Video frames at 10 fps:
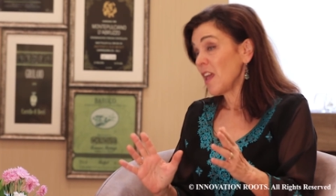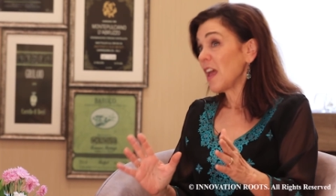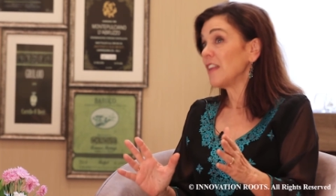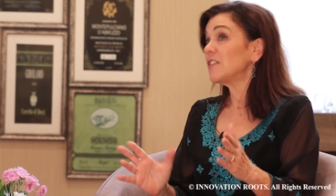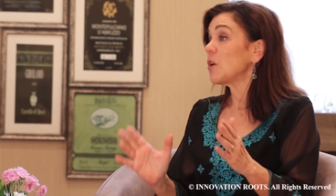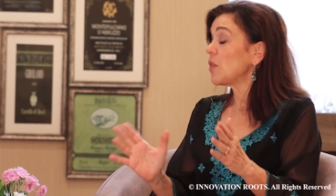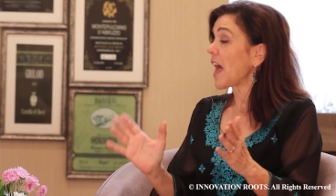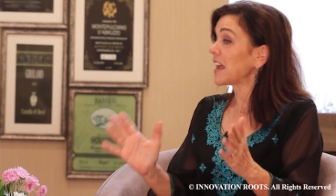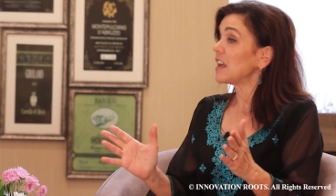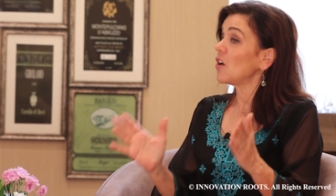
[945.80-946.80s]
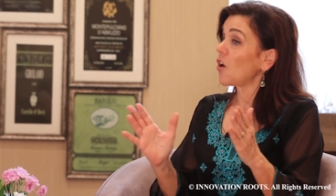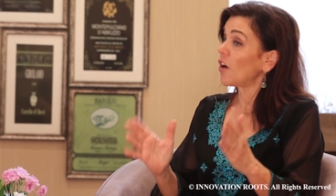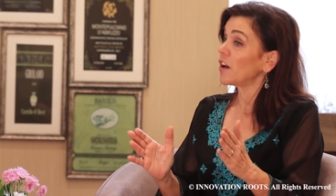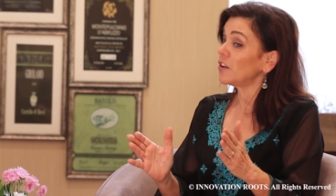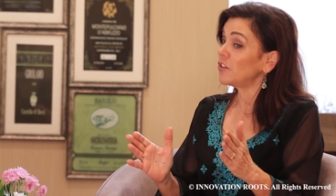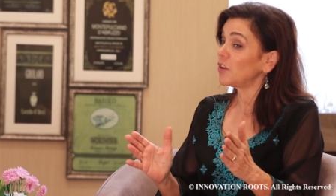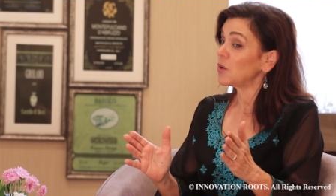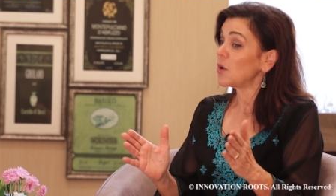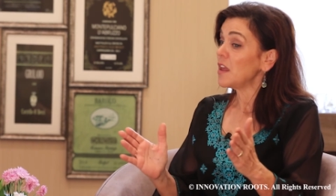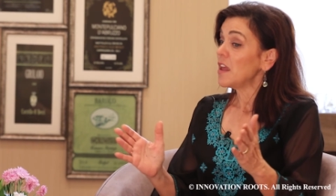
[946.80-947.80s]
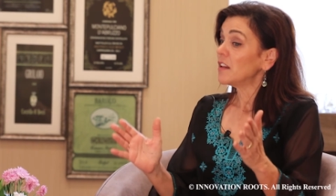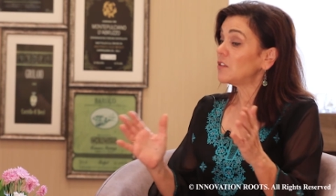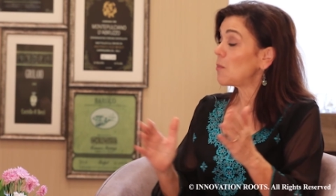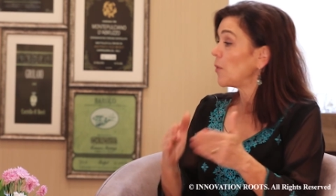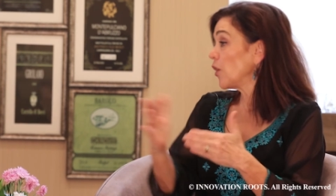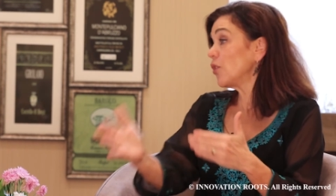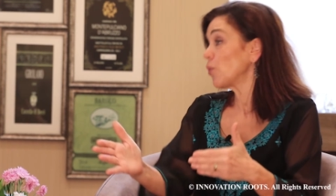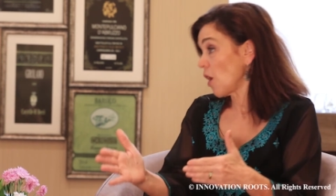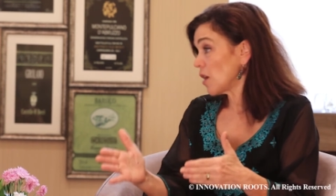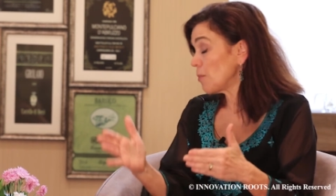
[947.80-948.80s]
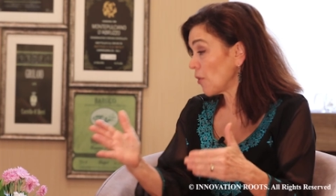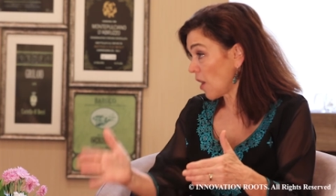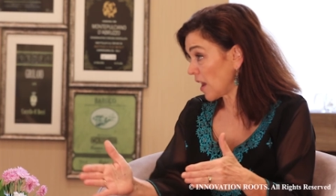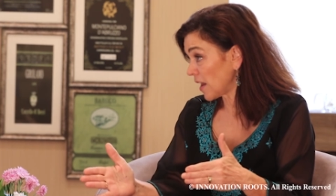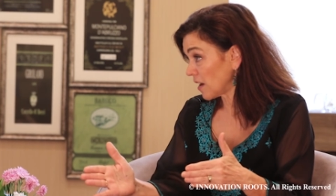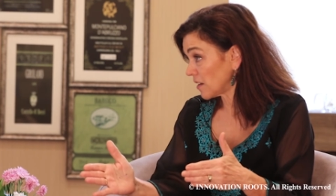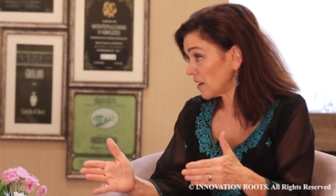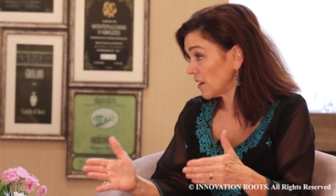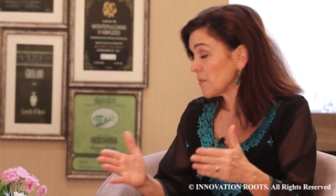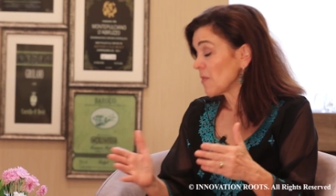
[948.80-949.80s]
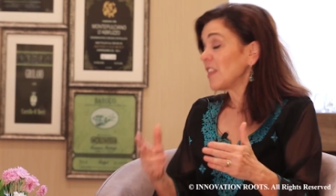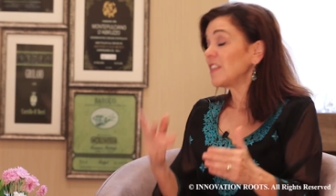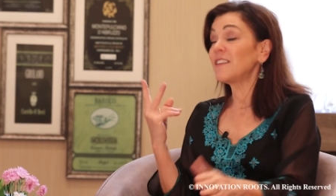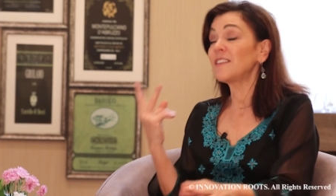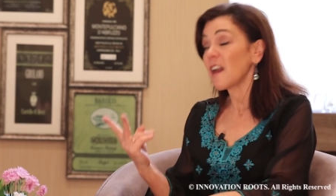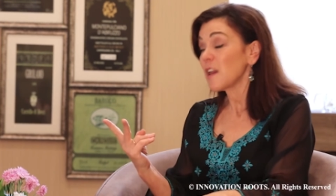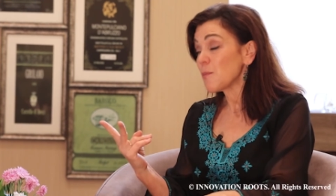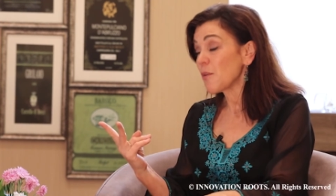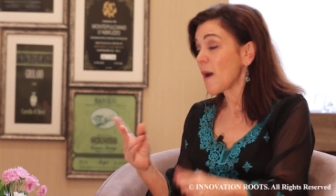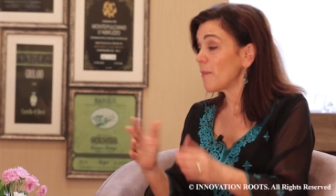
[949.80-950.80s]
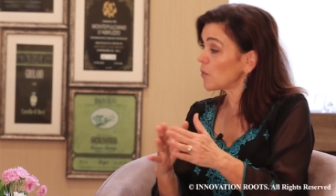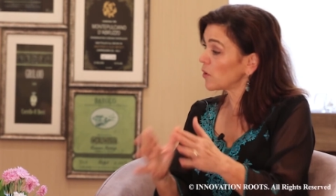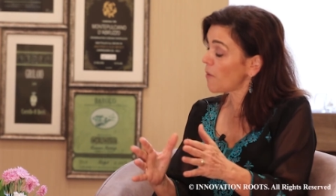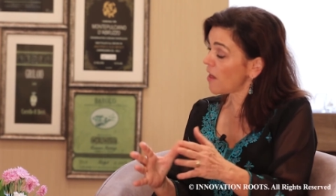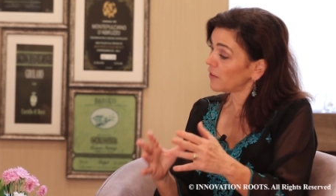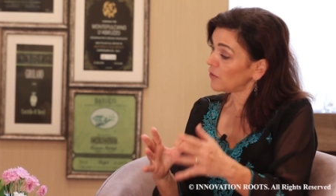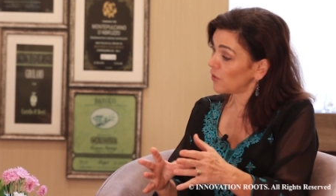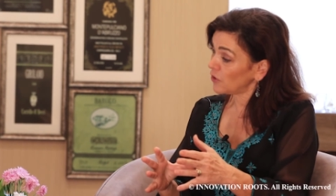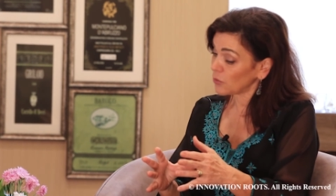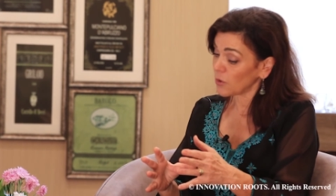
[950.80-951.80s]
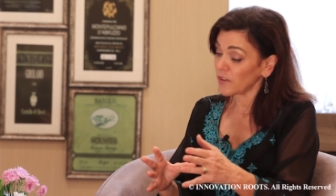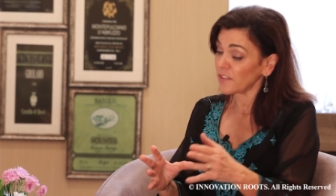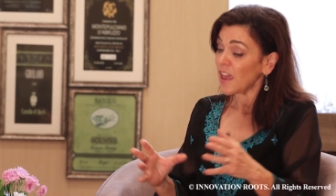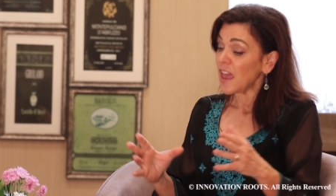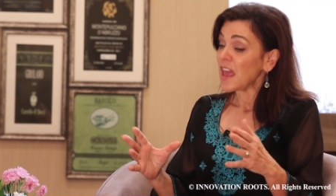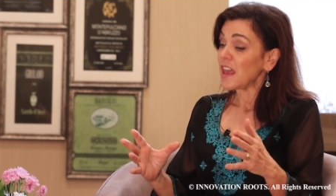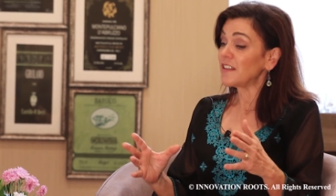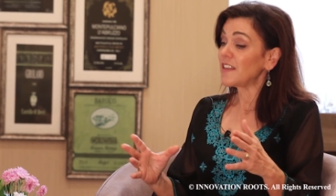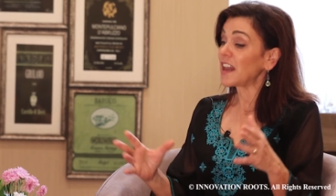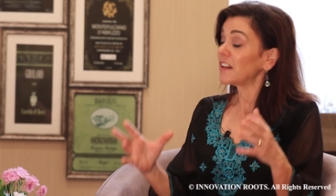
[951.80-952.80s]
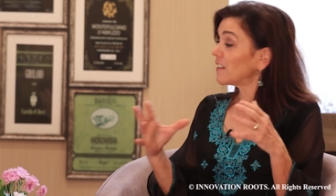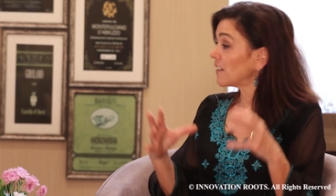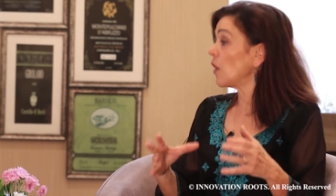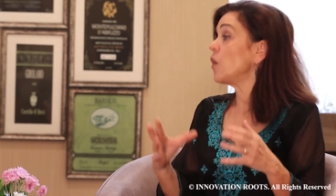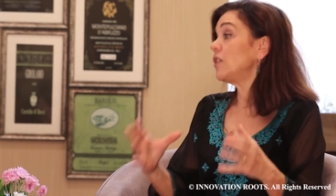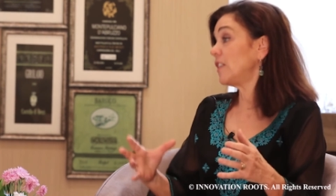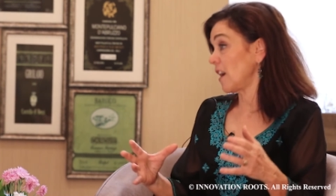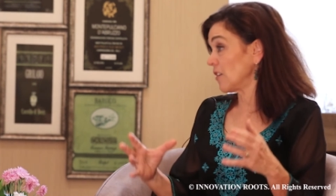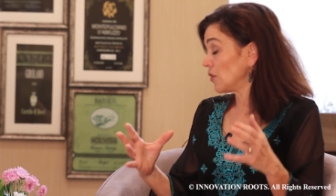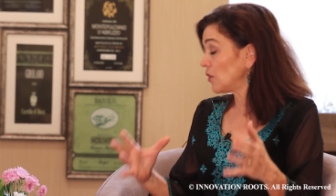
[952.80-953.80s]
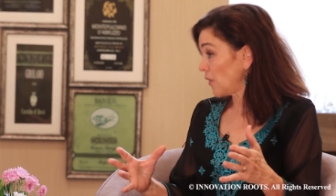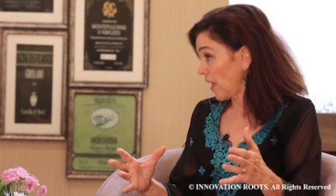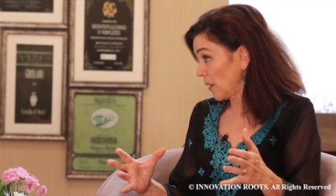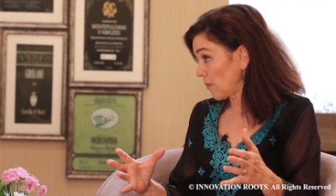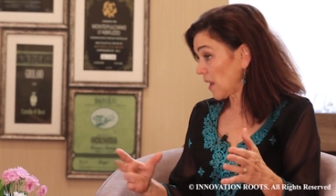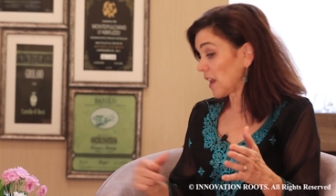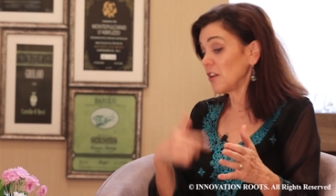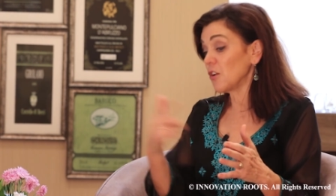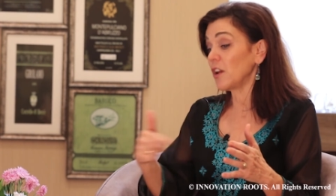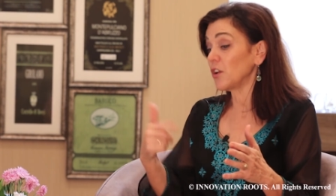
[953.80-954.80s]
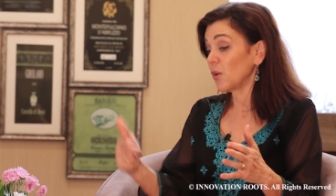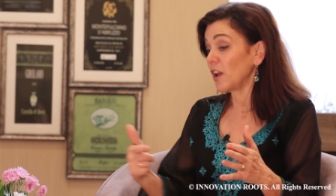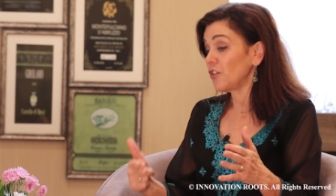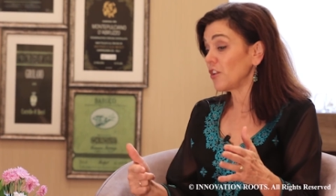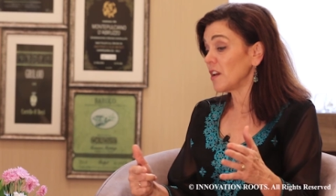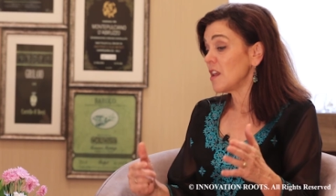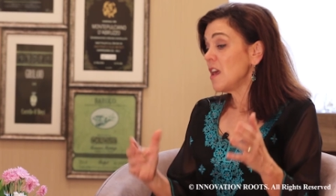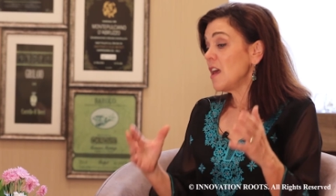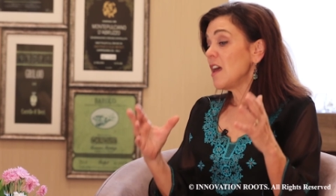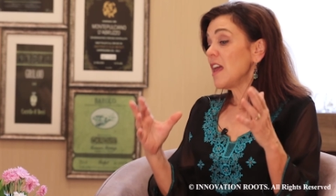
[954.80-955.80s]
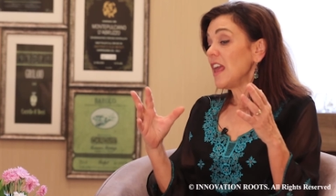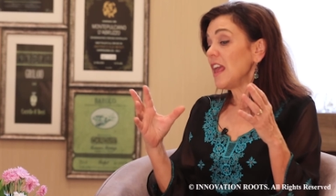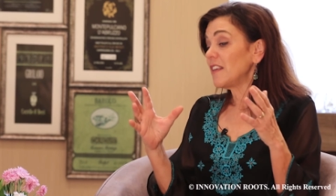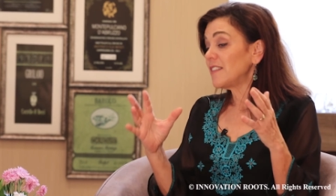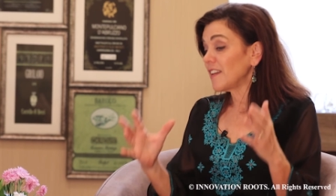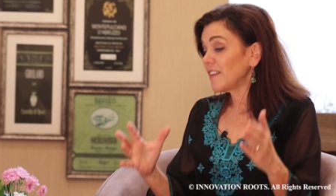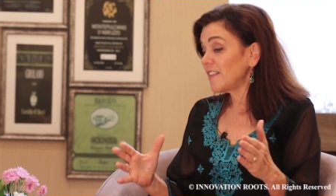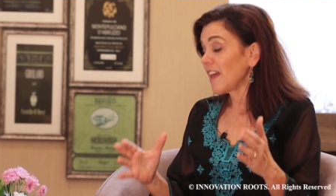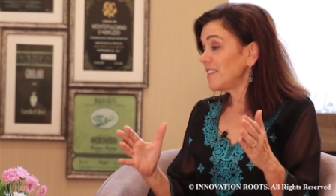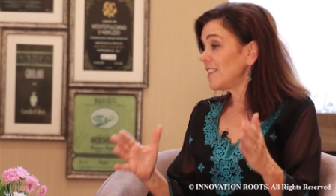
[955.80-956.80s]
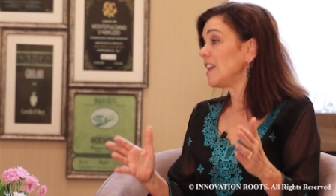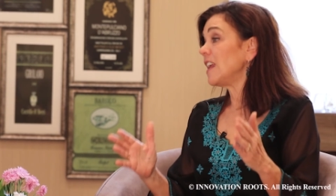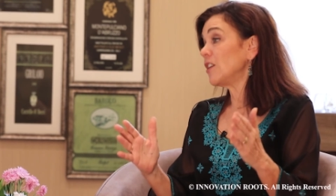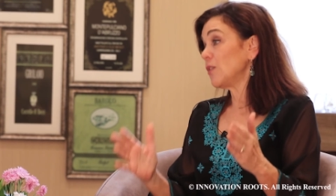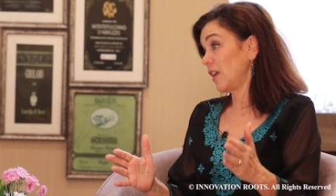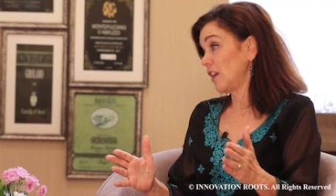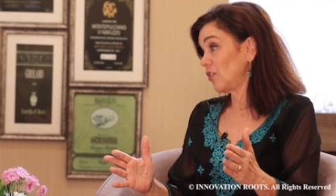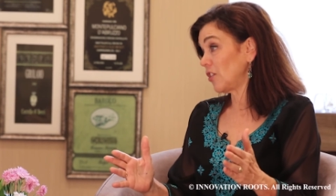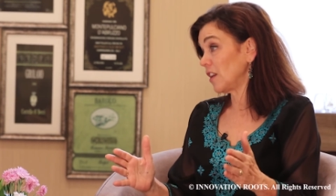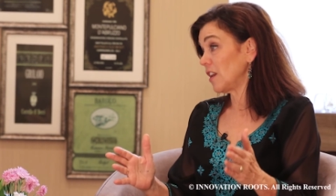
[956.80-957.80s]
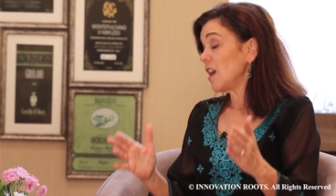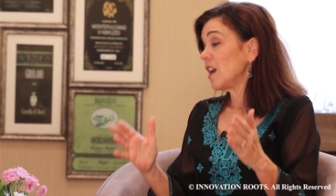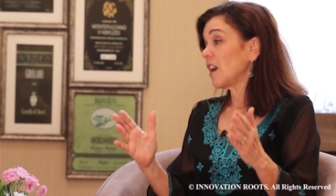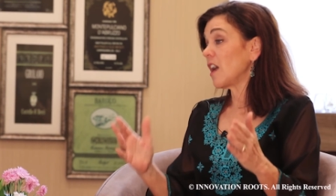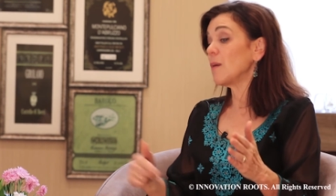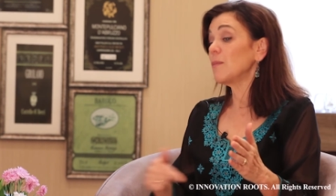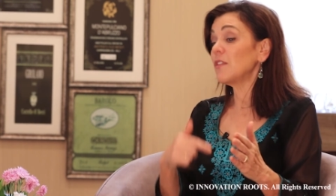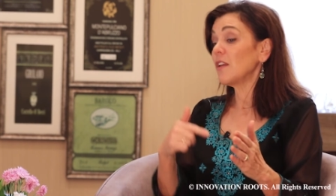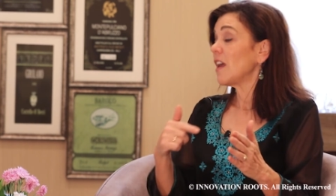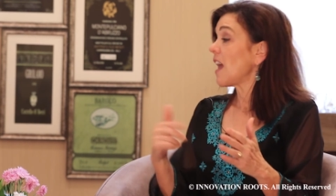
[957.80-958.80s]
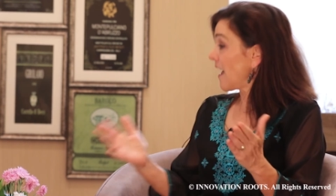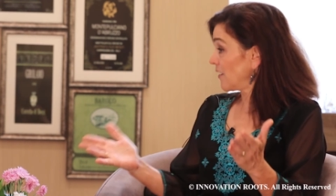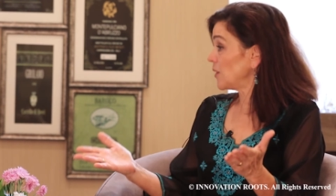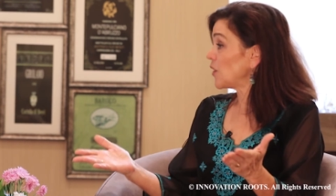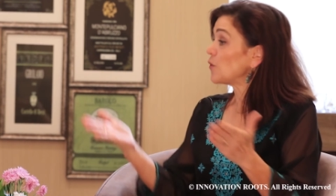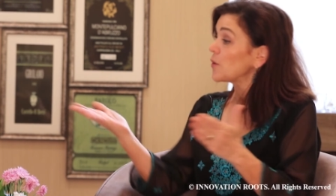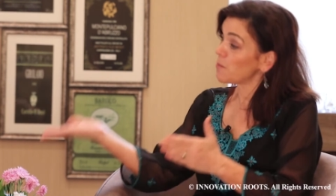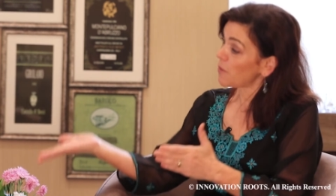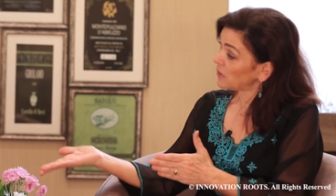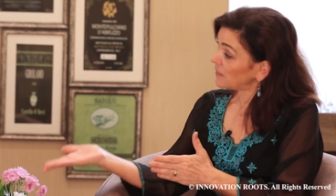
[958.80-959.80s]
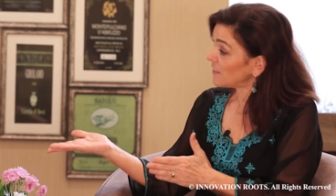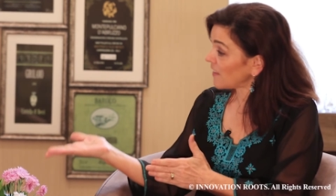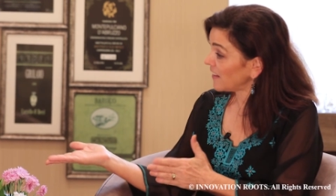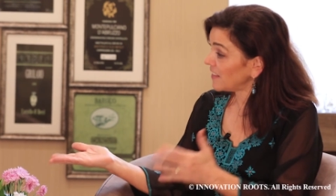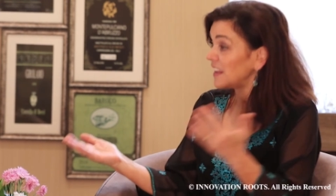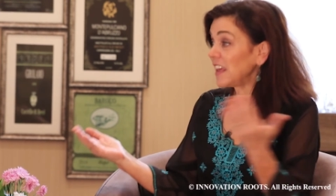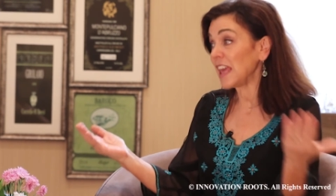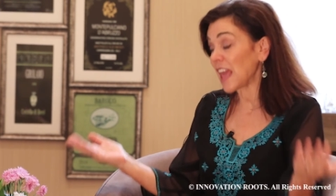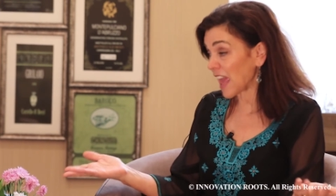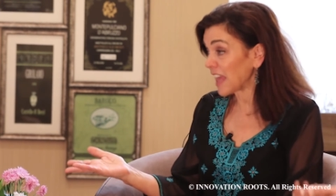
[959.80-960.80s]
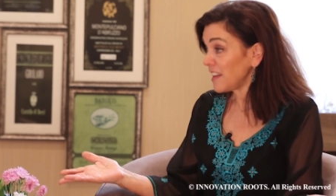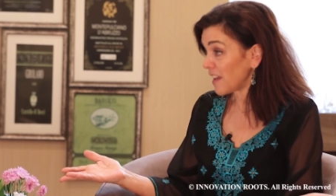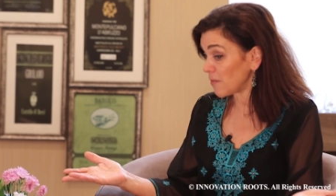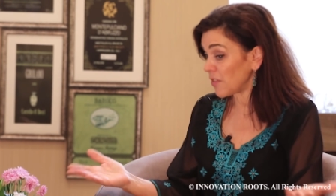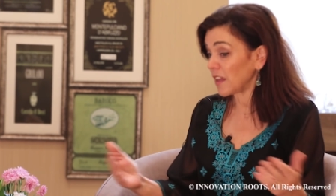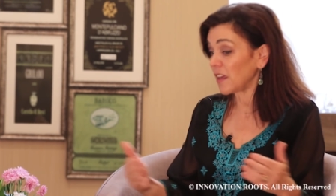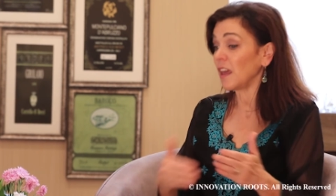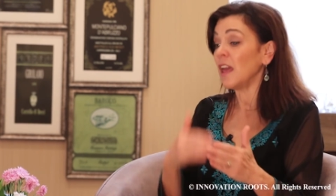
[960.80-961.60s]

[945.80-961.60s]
And so that can cause you to build the wrong product. The second problem with polished visuals is that it slows down your development and your iteration. Success and innovation comes, as we know, from both design thinking and game thinking.